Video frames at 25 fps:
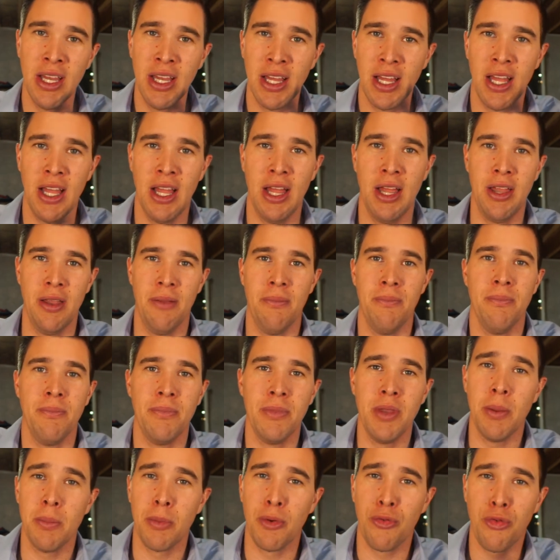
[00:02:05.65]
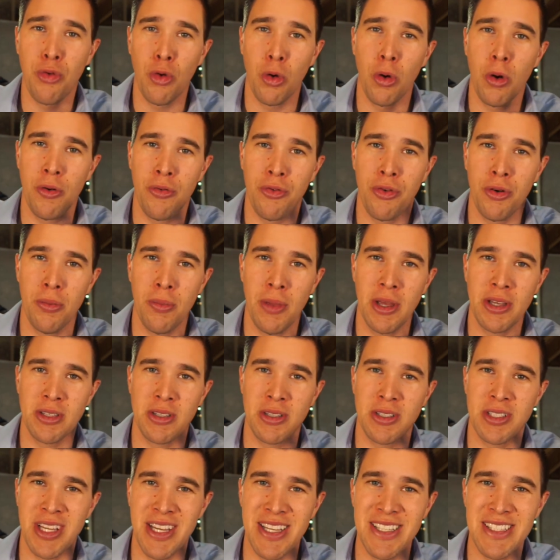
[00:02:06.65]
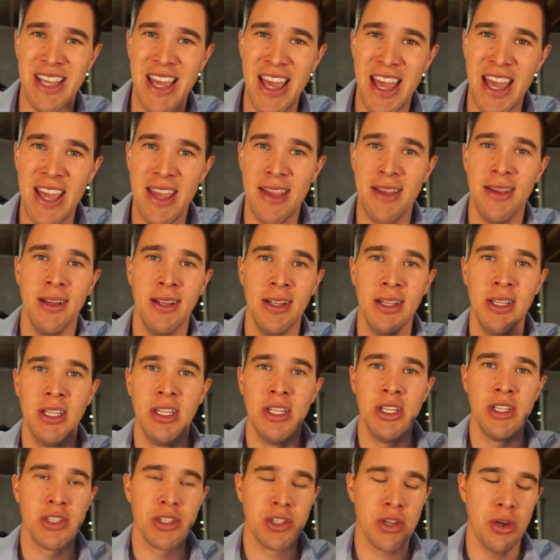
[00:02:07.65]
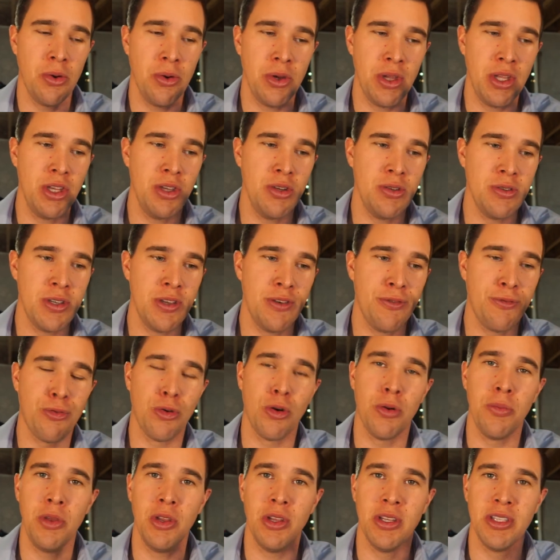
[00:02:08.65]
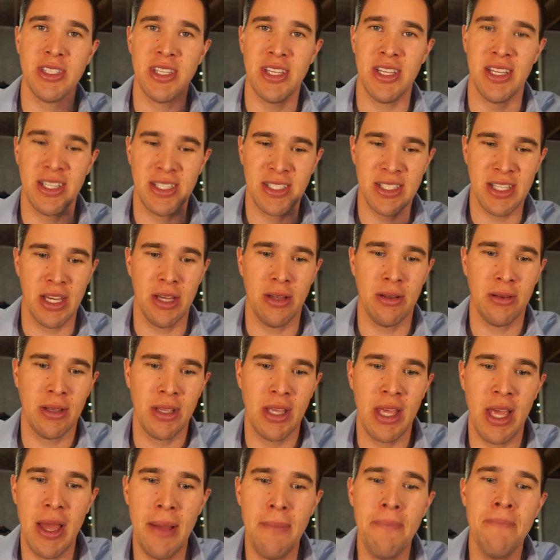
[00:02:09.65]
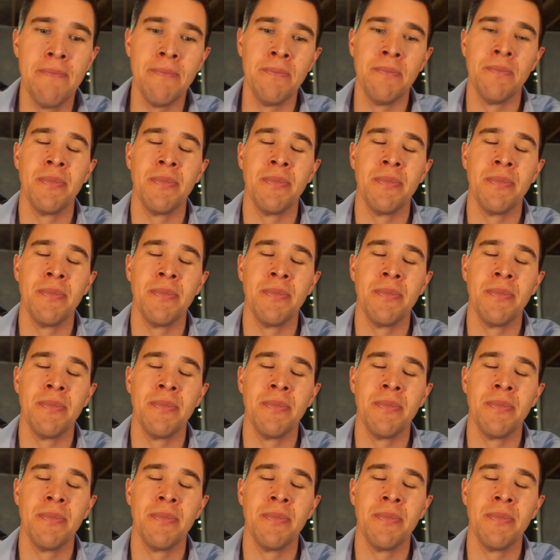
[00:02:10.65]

Um, number four from exercise A, showing using formulas in Excel, okay?